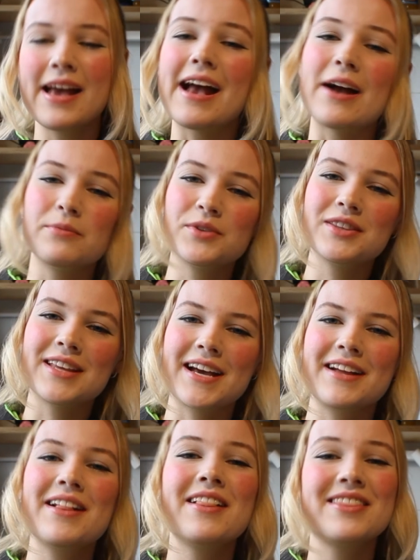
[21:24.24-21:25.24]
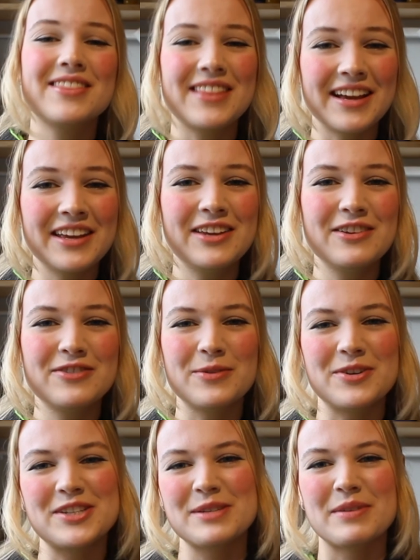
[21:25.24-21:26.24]
And with that, thank you for
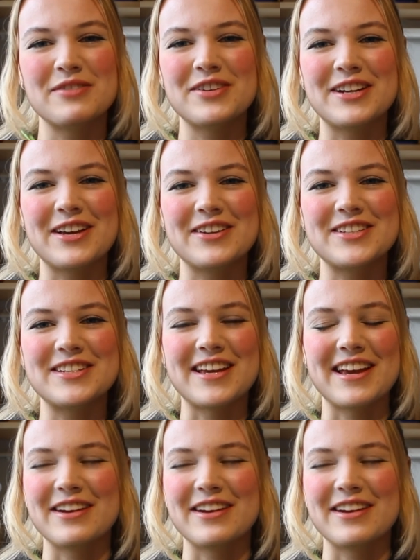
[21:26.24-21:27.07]
watching my video today.